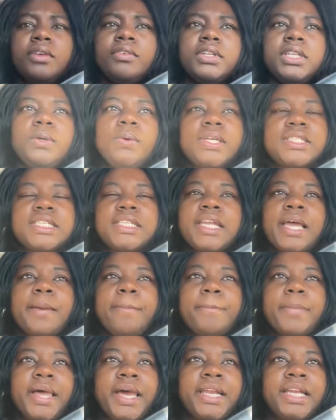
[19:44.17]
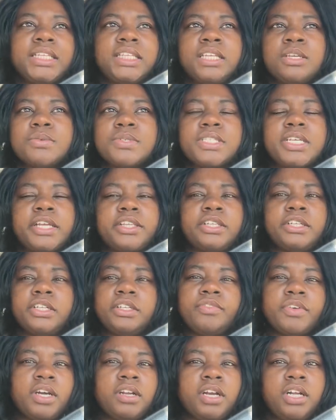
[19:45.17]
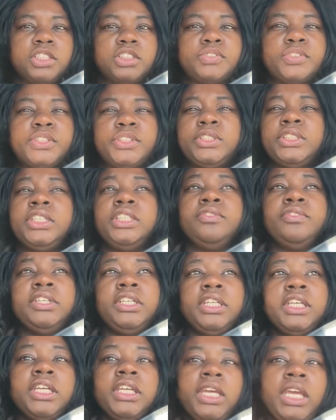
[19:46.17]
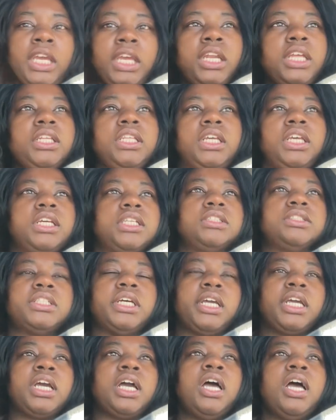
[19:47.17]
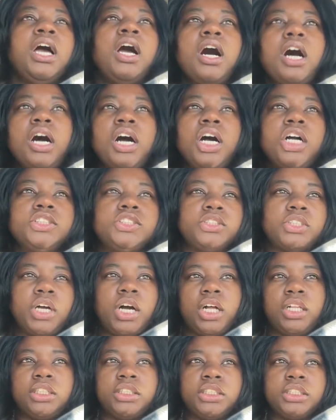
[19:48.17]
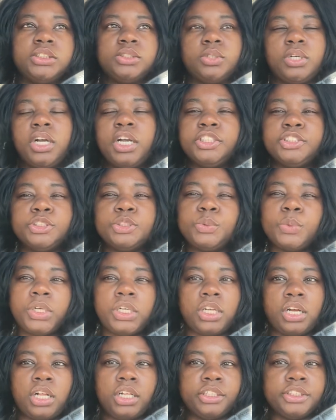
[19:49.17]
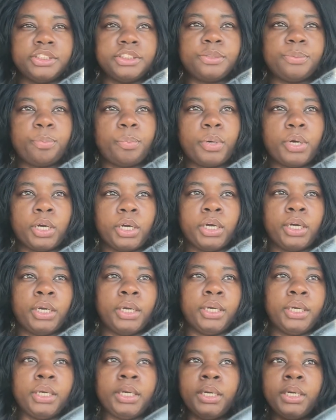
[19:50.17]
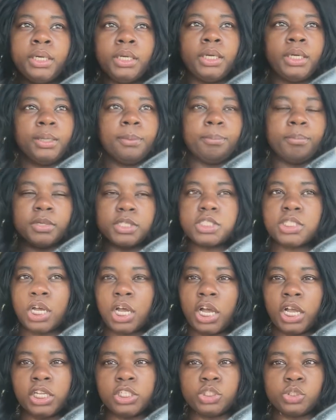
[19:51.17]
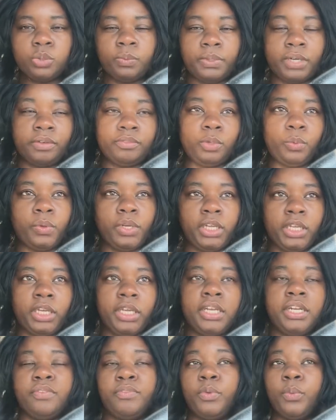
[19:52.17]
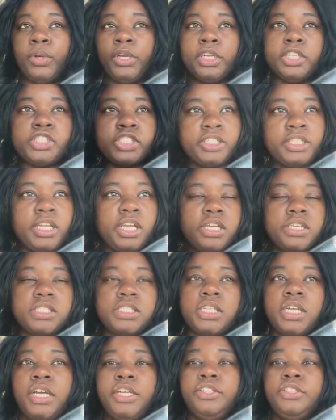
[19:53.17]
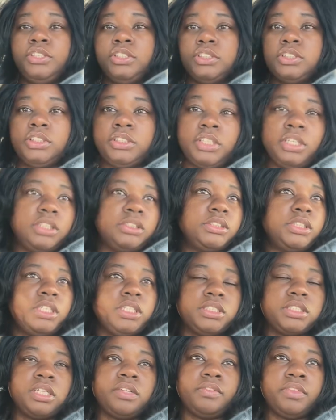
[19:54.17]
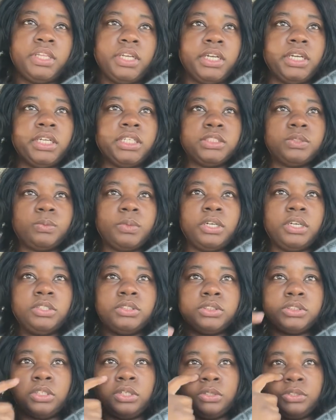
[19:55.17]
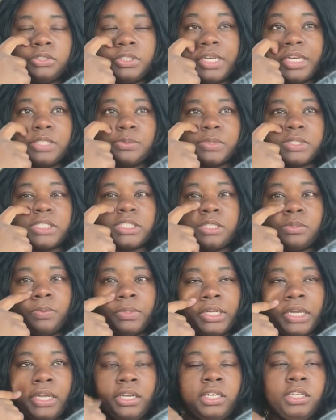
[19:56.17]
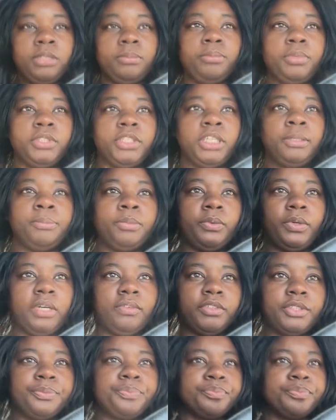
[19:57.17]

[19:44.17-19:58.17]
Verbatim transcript: really wasn't that bad. I think it was like $35 for you to even get in. I think it was like $100 or $120 per massage or whatever you want to get. If you want to get your nails done, you can get your nails done and stuff there as well. So you guys will see when I um, pull up or whatever.